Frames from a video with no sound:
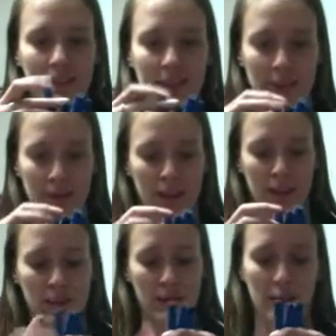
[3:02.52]

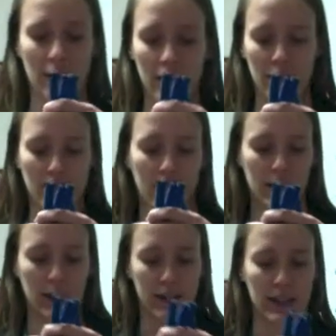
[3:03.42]
I'm going to take my
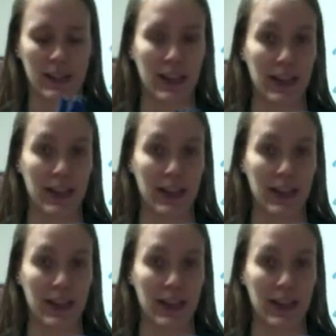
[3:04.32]
ti.